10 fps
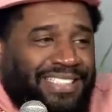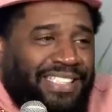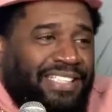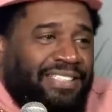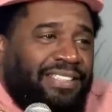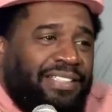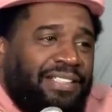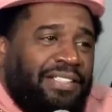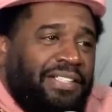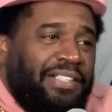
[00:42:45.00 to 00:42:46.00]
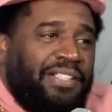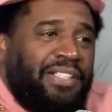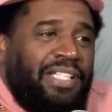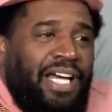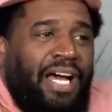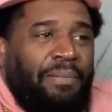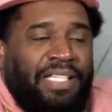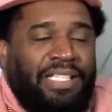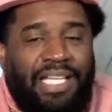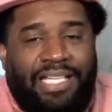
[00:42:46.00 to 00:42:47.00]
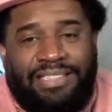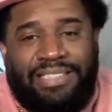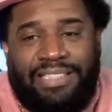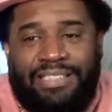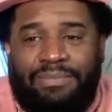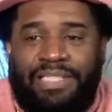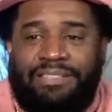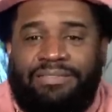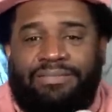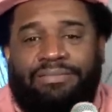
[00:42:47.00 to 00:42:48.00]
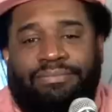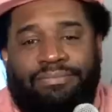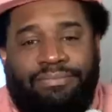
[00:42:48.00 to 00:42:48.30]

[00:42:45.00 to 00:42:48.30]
reading shit. Nah, I mean like shit, man.